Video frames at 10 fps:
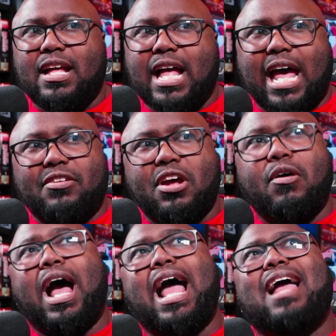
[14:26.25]
I don't know,
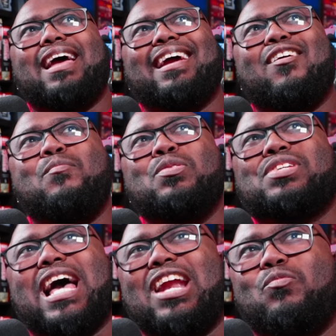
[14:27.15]
I almost
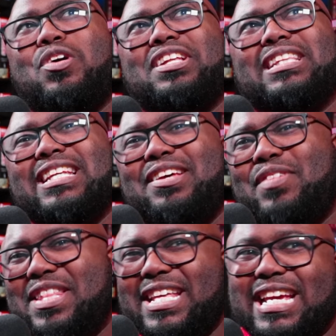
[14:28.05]
kind of want to live
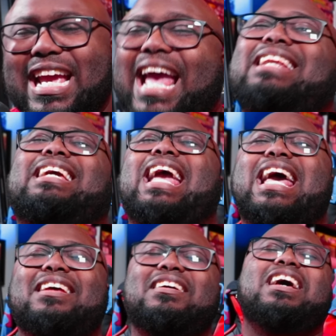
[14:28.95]
in the
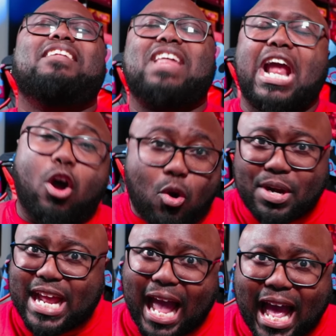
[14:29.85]
headcanon that I
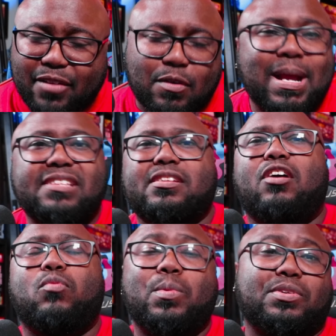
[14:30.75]
already had for
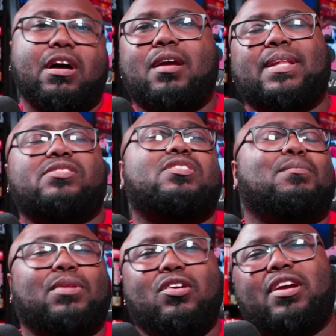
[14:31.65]
myself when we were talking about this in the
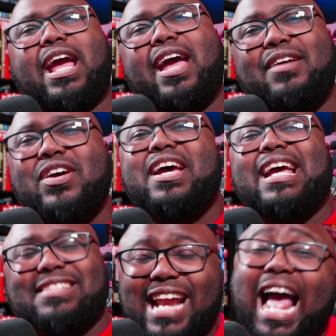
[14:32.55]
Blur Cave,
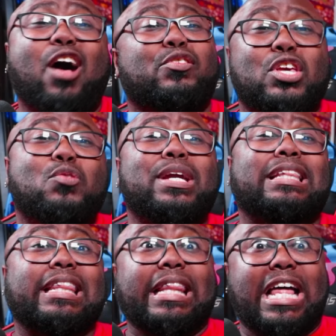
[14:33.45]
is that Al Ewing
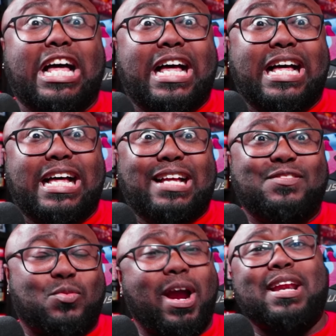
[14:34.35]

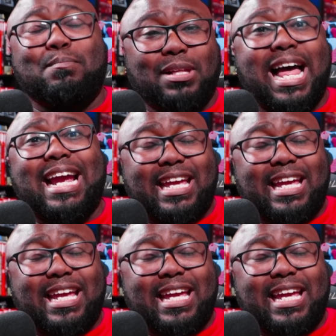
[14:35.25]
loves writing black